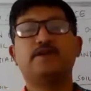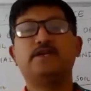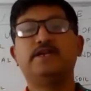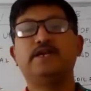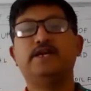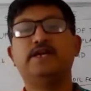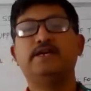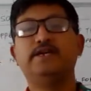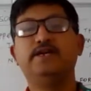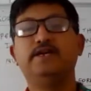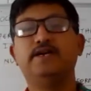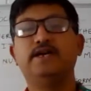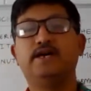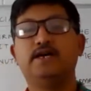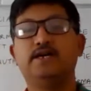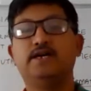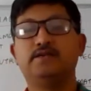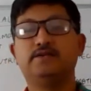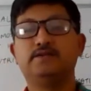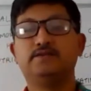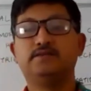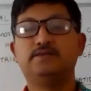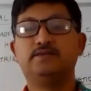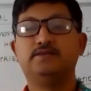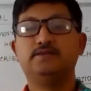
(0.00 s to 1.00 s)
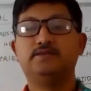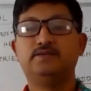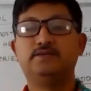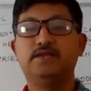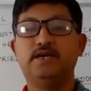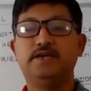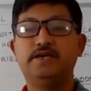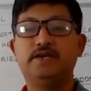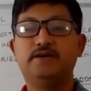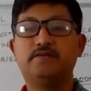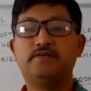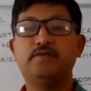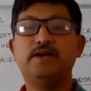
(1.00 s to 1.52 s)
an area.
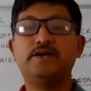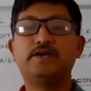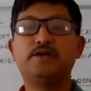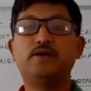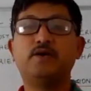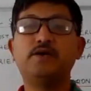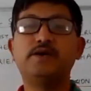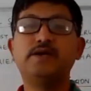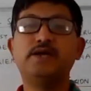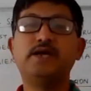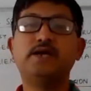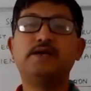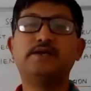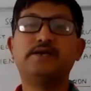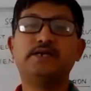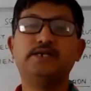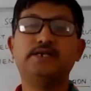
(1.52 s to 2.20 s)
the equatorial